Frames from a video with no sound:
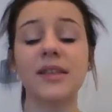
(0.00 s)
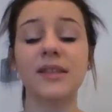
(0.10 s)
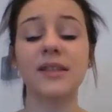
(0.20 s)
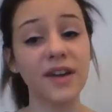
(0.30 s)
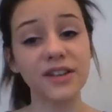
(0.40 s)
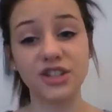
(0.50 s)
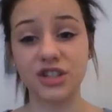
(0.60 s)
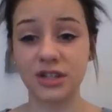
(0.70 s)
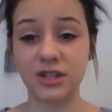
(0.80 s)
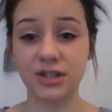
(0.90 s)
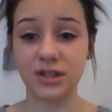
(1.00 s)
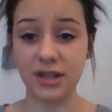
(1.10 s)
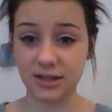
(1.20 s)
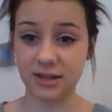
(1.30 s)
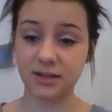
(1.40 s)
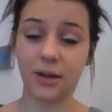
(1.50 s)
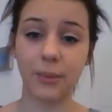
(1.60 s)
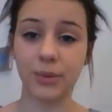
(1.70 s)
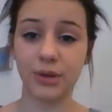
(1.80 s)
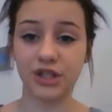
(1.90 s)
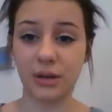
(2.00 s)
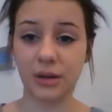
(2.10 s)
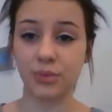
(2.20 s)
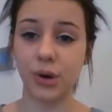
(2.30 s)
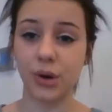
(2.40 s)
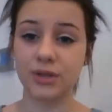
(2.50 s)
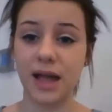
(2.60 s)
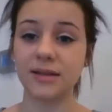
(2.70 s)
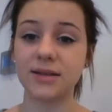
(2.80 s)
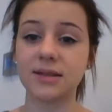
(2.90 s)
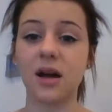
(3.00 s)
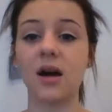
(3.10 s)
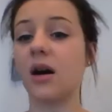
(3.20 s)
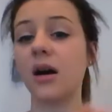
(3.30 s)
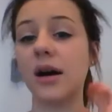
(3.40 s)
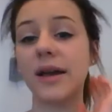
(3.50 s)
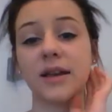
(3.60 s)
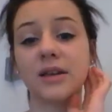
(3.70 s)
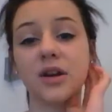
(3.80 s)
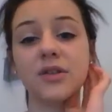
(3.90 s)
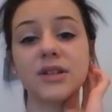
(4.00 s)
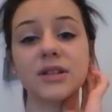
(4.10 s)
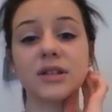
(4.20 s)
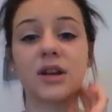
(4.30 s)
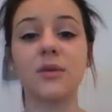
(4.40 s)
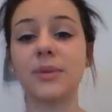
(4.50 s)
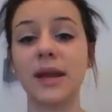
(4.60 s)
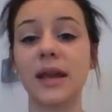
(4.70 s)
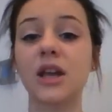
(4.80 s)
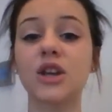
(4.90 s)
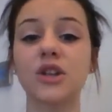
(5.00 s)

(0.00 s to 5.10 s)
The advantages to this budgeting process are it encourages the company